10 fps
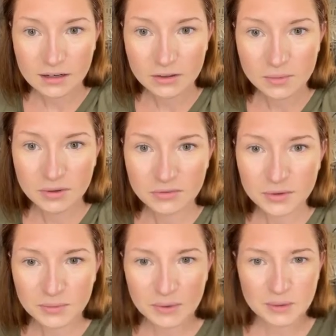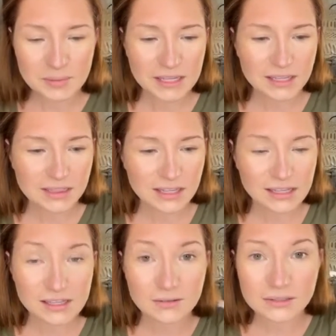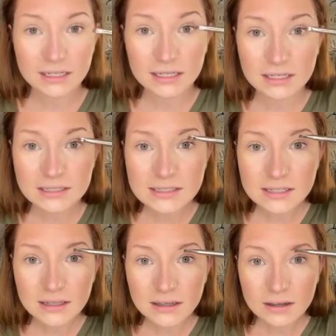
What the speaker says: Another one for Ruby. Thank you, ladies.